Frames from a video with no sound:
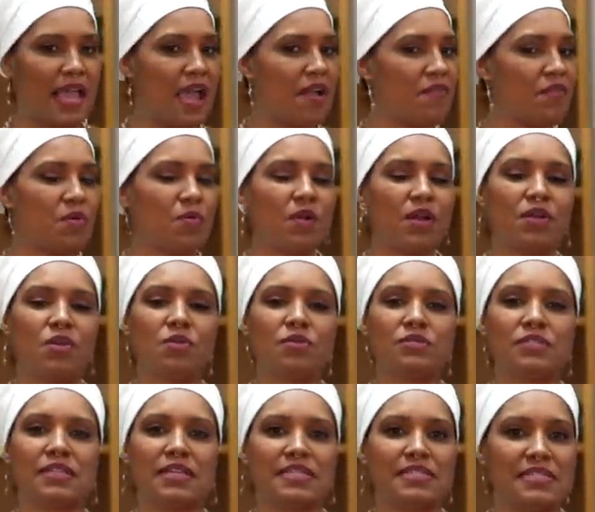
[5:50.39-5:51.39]
Everyone
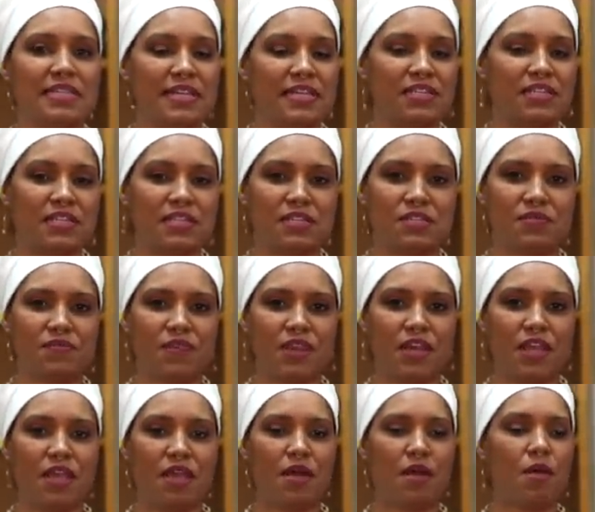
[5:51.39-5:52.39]
who's listening to this
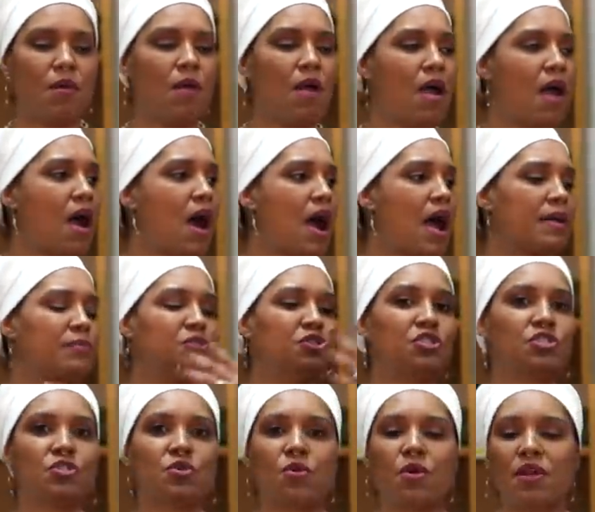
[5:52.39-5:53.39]
video, I'm
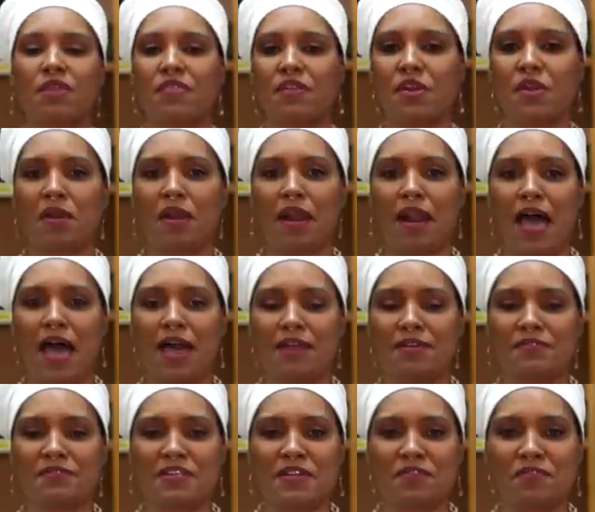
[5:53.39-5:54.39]
sure there are a lot
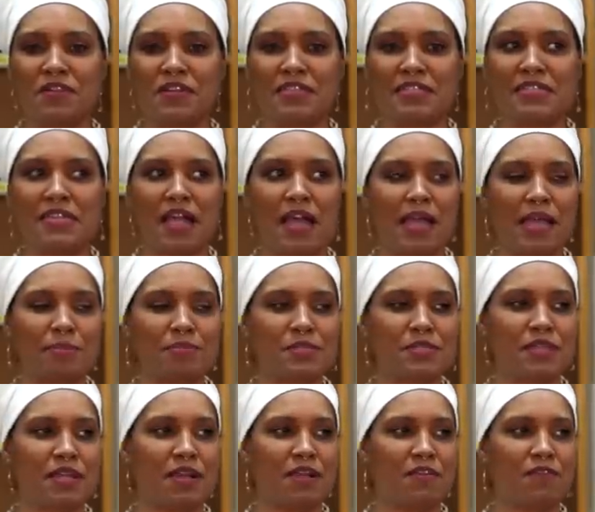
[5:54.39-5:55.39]
of different
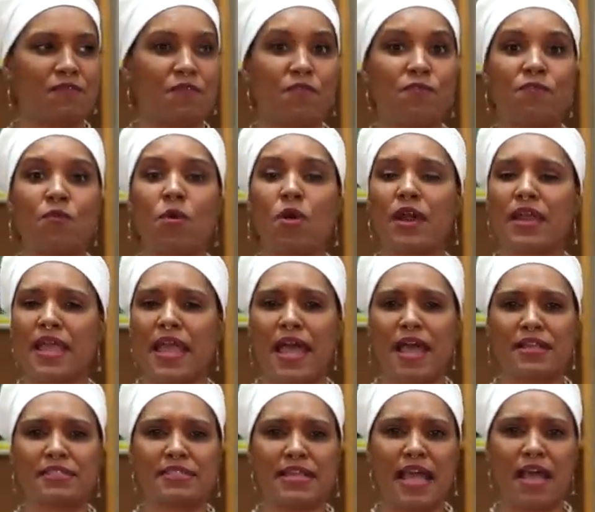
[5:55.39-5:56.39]
types of
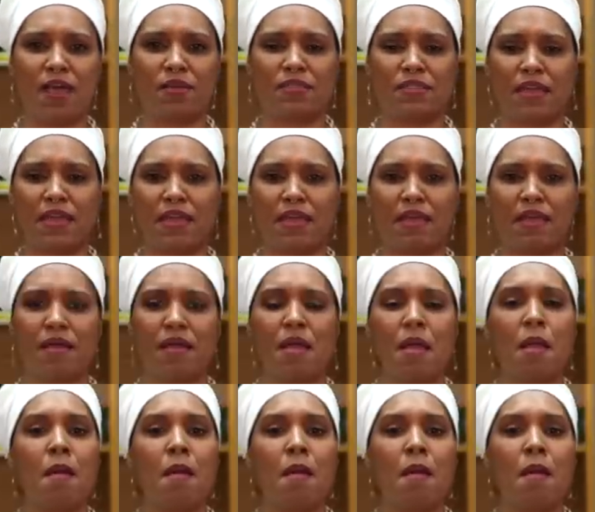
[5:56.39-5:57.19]
forecasts out there.